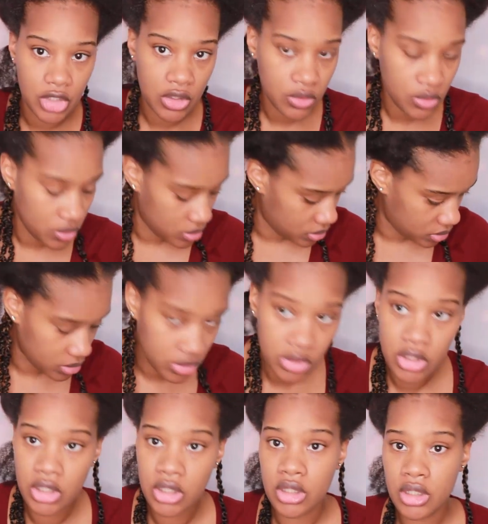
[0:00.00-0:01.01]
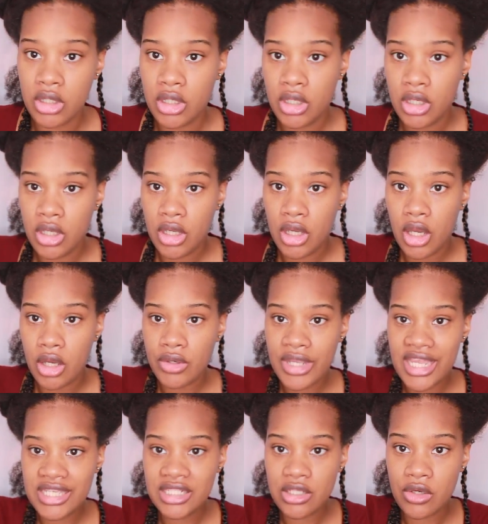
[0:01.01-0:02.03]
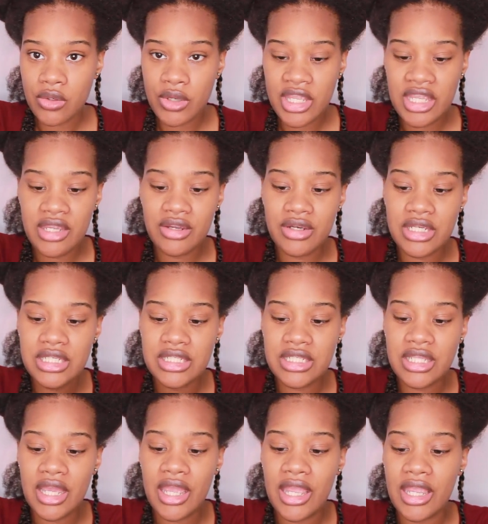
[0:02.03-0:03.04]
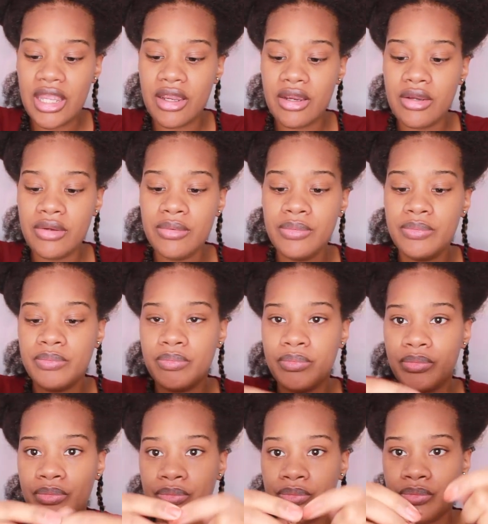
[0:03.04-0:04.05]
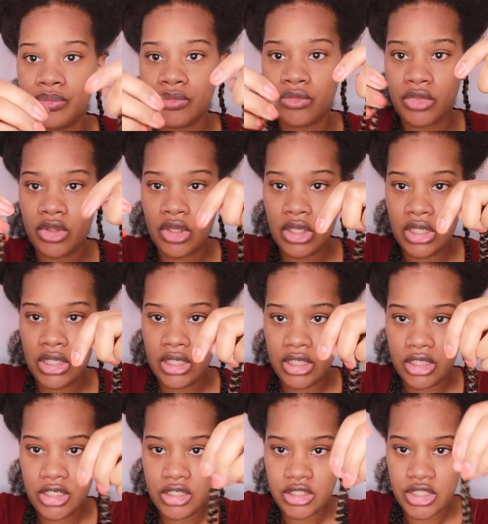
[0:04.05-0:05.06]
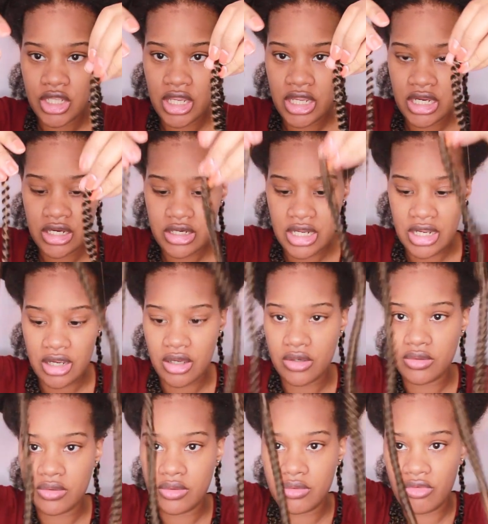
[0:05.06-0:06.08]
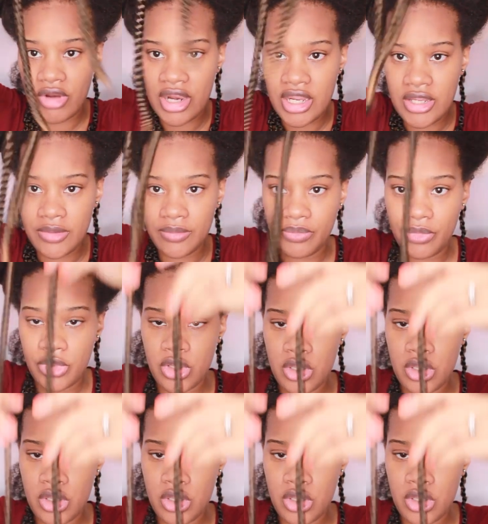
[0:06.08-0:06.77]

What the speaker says: Oh, okay, so here is the hair. Here's the hair now, right?